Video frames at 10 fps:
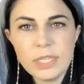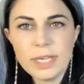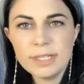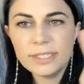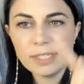the
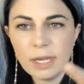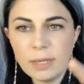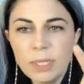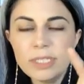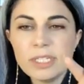
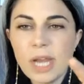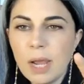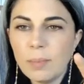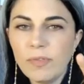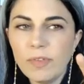assignments
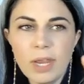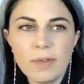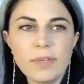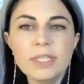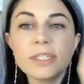tab of
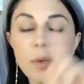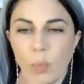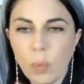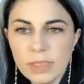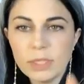Canvas and
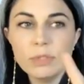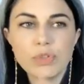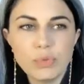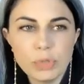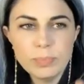weight those
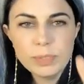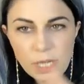groups